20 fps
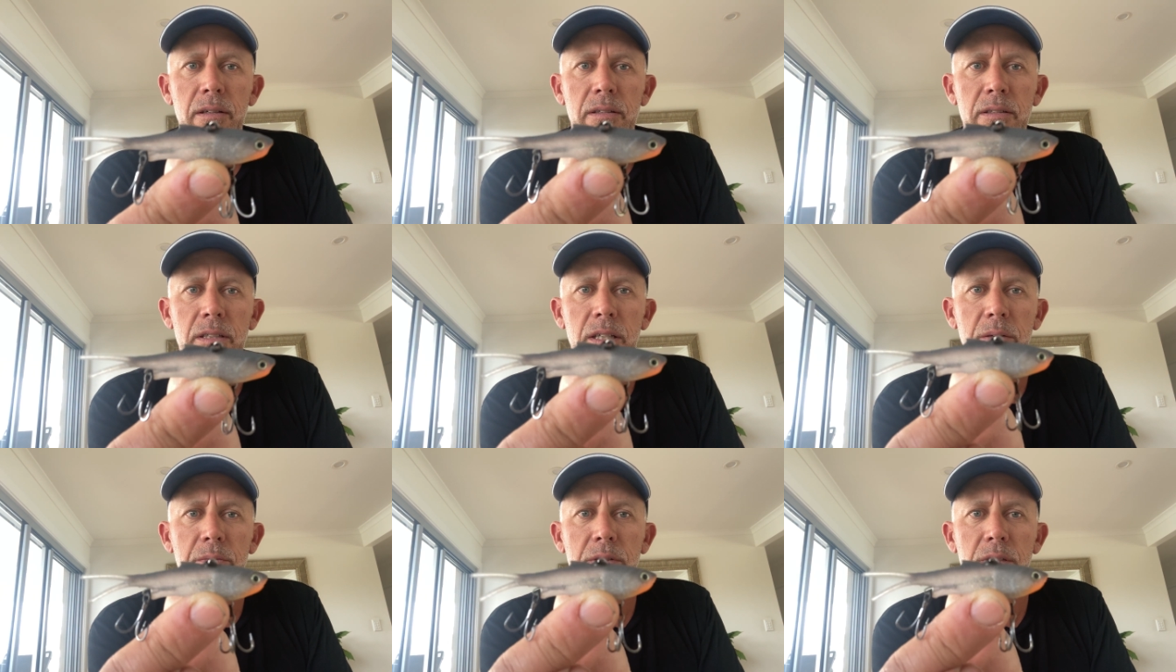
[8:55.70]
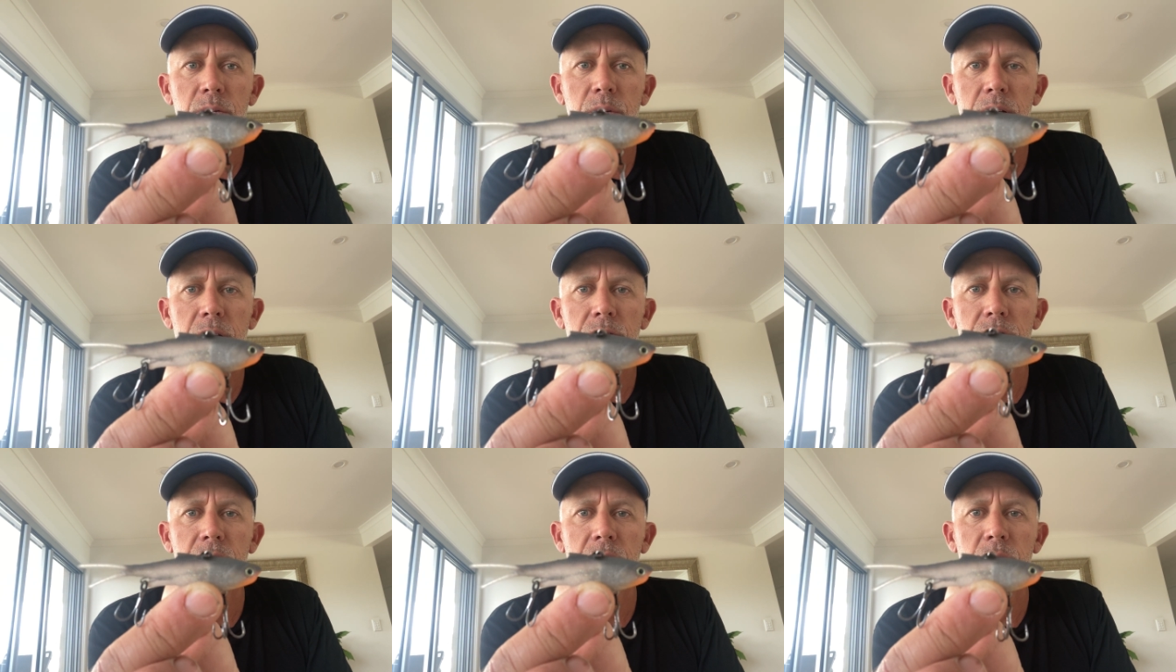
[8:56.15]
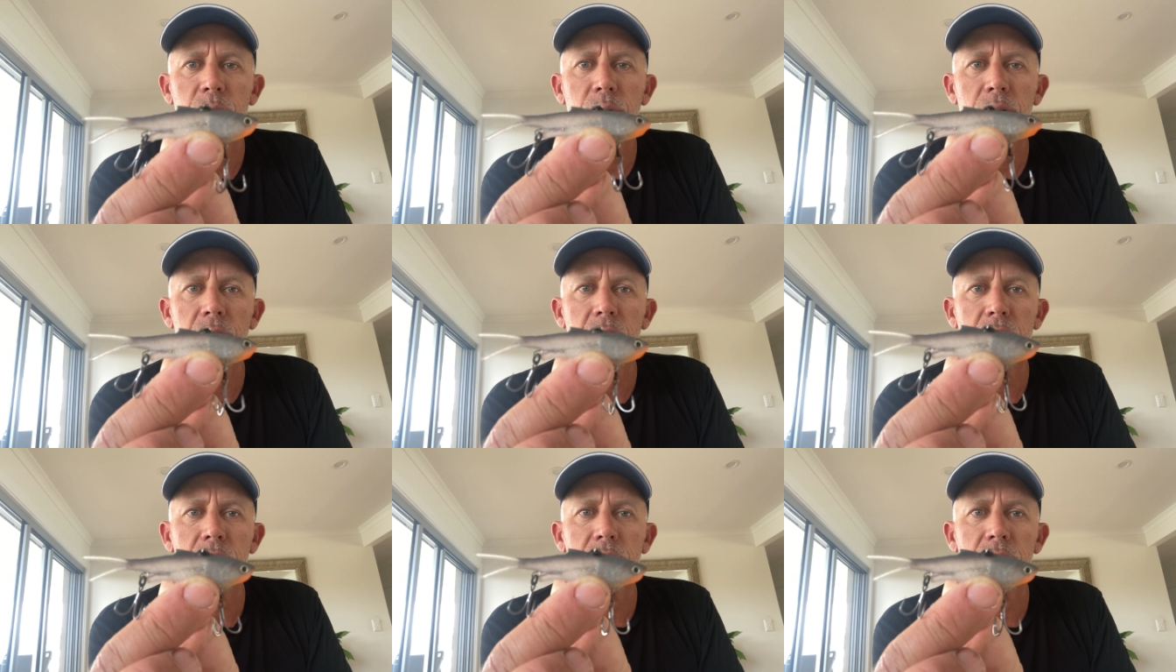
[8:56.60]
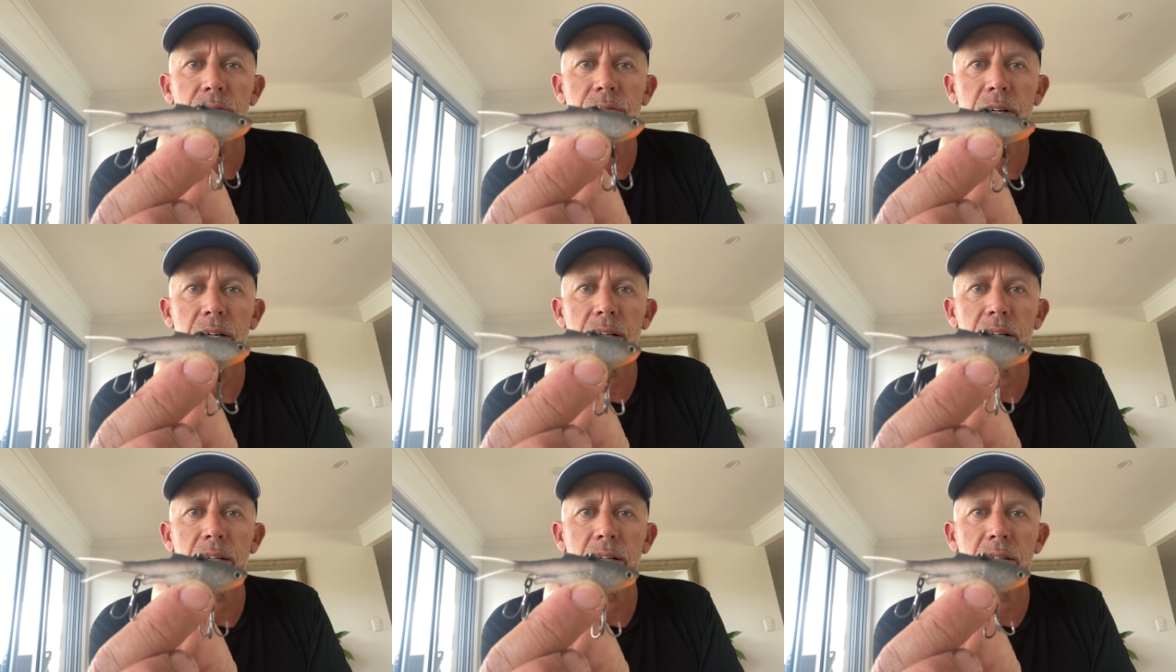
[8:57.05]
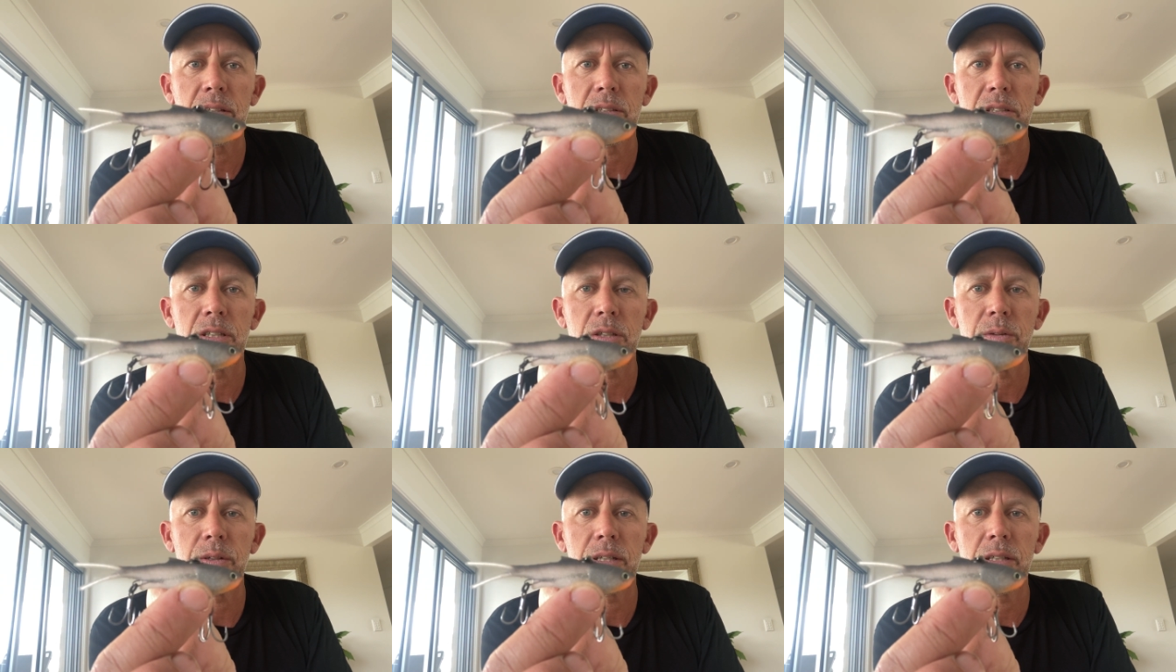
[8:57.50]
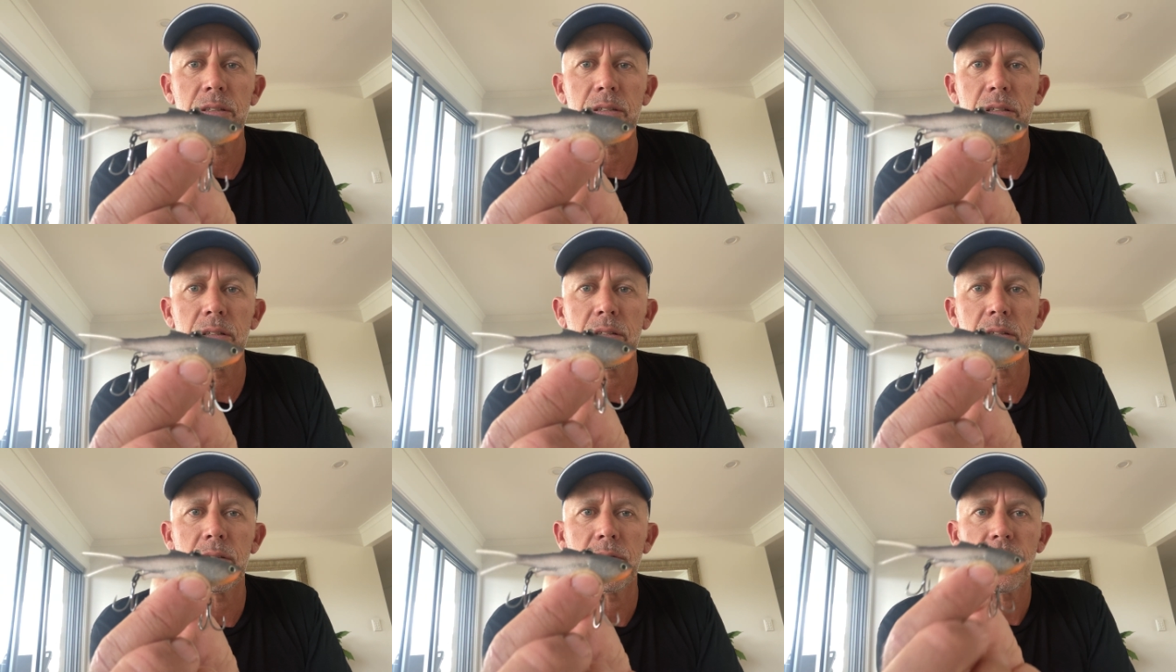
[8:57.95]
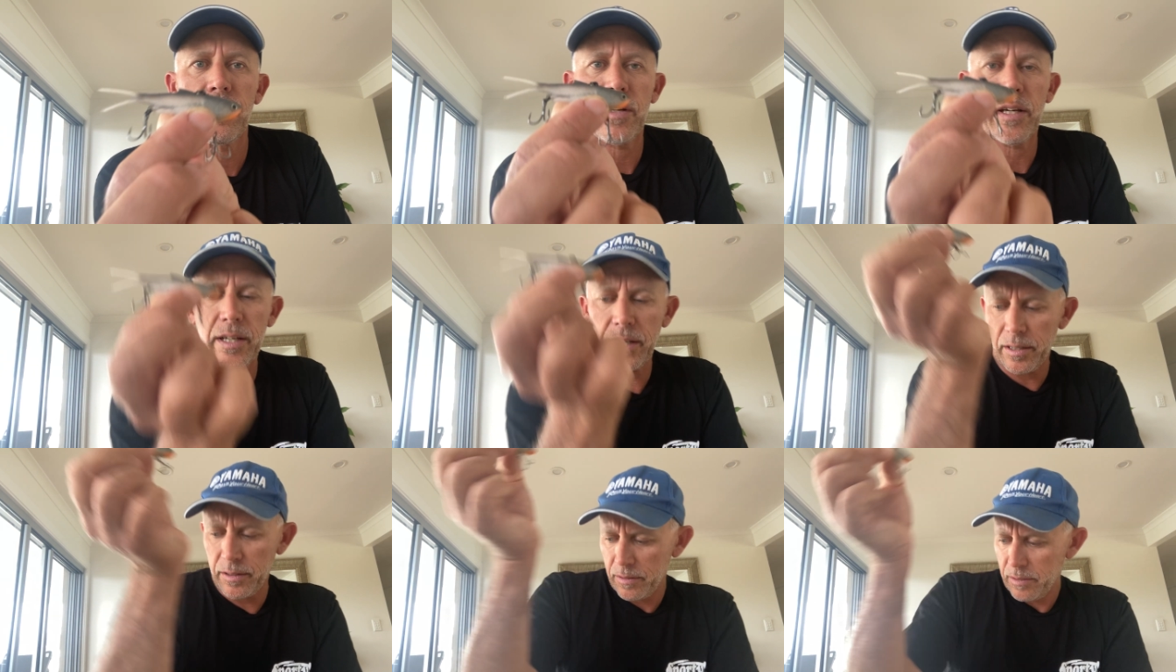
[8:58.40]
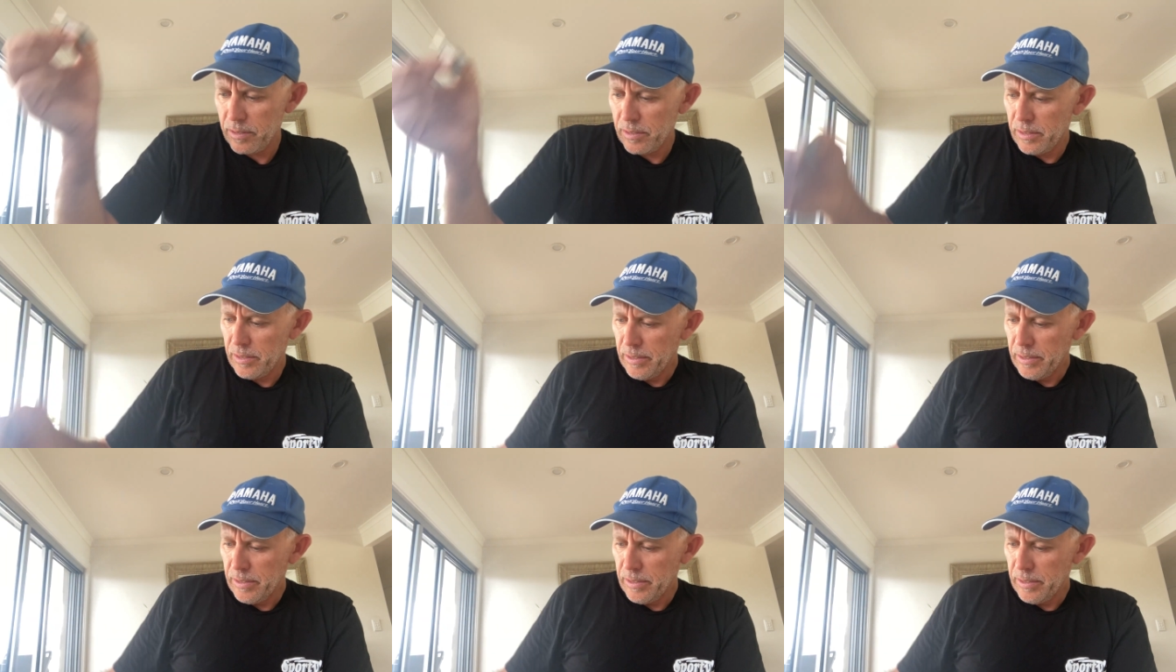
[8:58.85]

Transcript: Seems to work really well on trevally and dewies and flathead.